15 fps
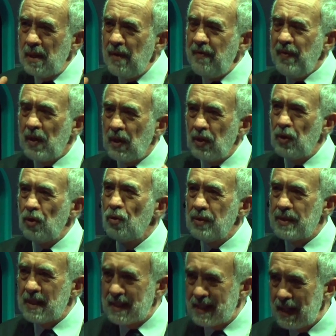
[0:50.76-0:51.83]
if you can
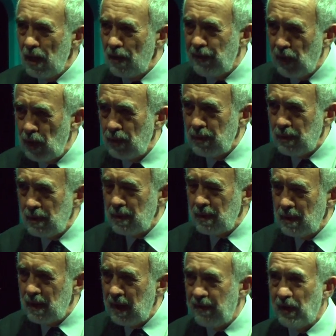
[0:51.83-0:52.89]
use a cell phone,
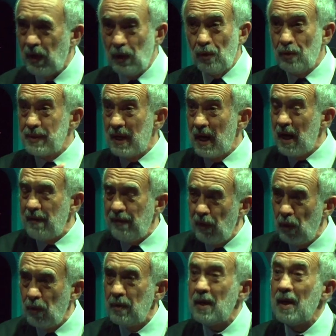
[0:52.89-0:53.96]
if you can use an
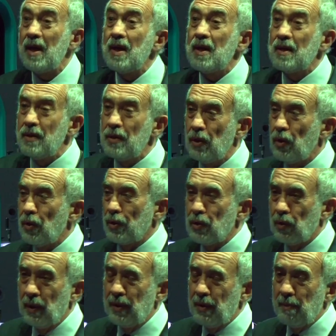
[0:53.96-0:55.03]
iPhone, he can learn
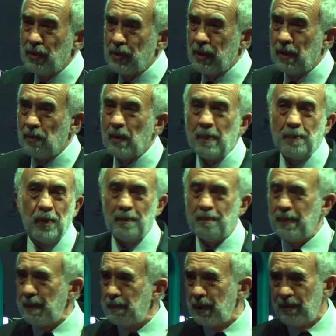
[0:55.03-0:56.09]
to run the machine. We put
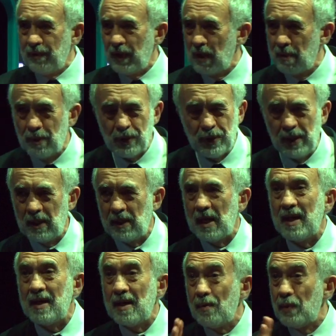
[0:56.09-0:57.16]
people in front of the machine
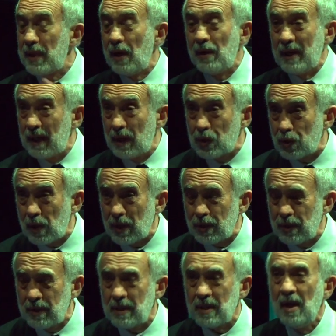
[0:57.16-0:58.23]
and without any
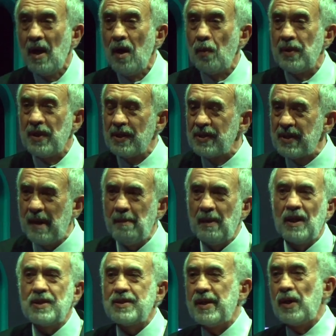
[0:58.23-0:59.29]
instructions, within ten
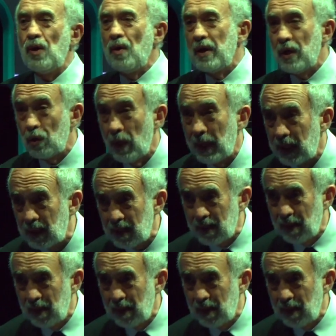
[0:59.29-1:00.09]
minutes they know how to run it